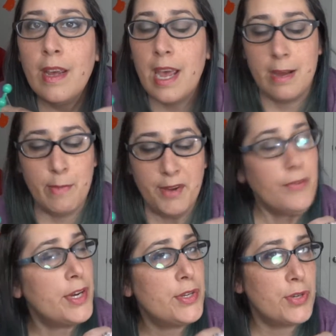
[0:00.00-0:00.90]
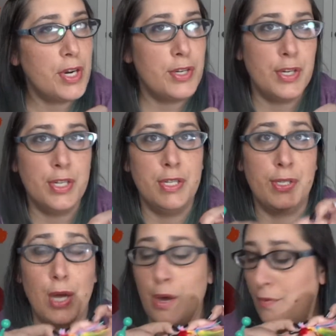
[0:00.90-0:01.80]
and my frustrations
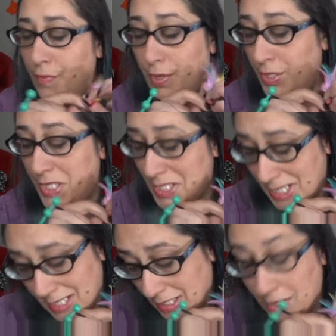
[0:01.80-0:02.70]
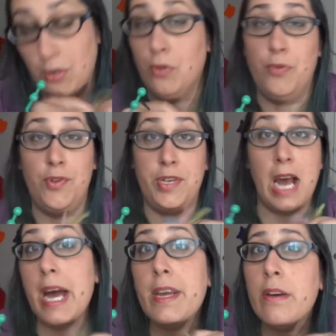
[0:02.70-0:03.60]
of the stinking little
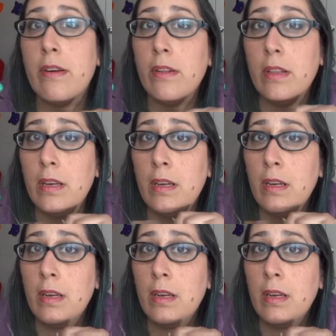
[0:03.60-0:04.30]
dial